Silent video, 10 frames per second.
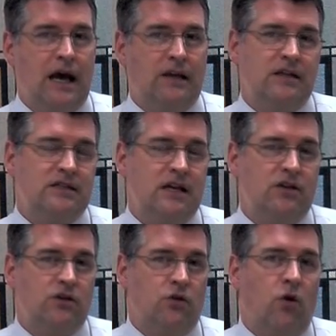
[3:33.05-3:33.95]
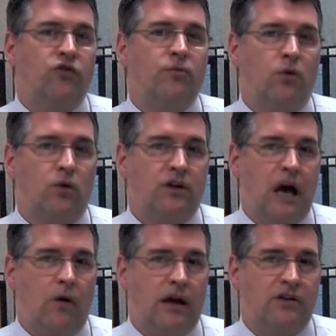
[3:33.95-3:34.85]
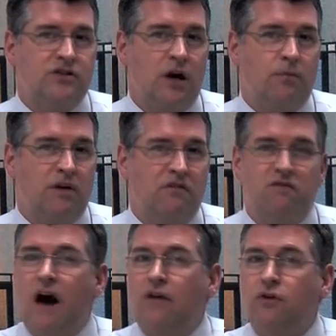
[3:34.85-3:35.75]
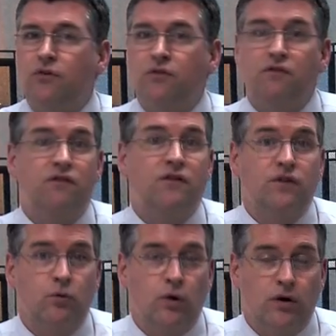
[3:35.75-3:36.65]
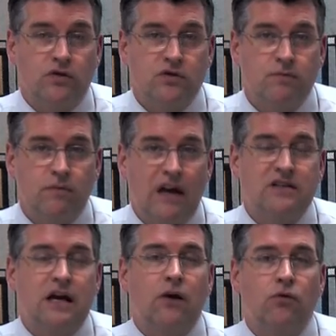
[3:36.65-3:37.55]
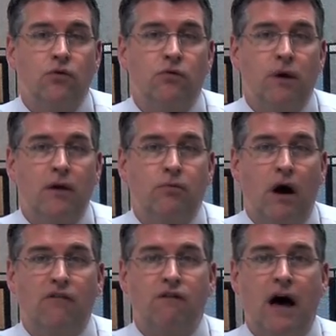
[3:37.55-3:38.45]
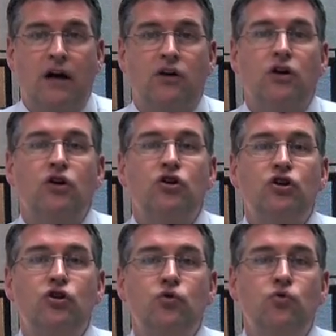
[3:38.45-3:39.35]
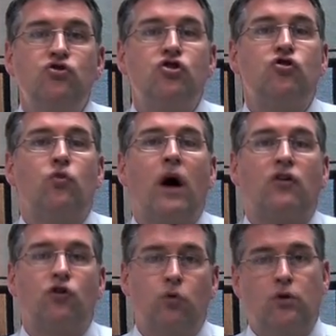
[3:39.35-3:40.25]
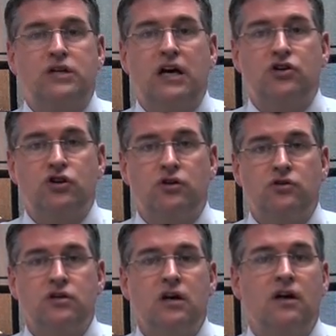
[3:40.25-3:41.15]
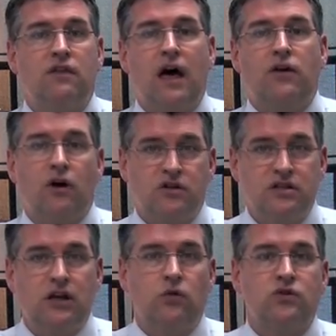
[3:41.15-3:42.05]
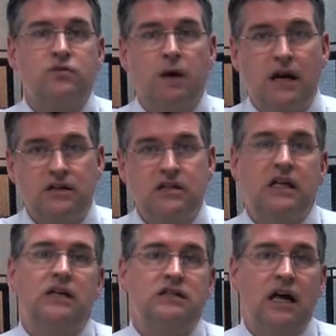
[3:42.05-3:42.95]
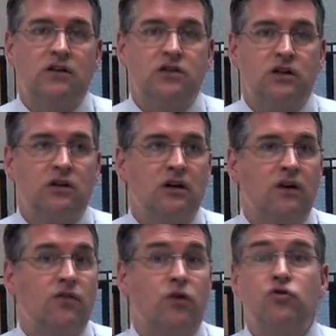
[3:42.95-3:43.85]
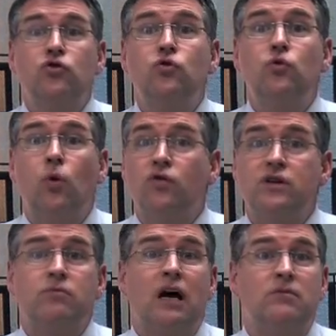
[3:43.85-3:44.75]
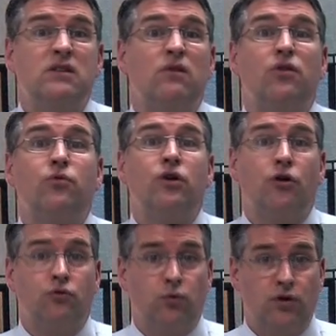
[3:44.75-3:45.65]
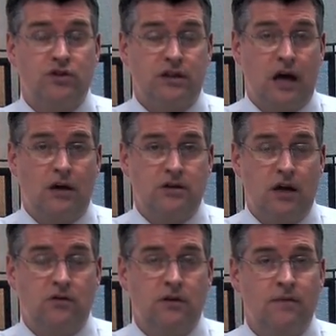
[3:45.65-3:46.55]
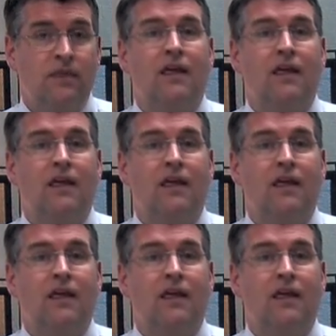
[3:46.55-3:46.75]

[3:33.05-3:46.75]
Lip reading: And let's say that your ultimate word count ends up at 550 words. And as I go through the paper, I find huge direct quotations that are single-spaced, indented, that are 200 or sometimes even 300 words in content.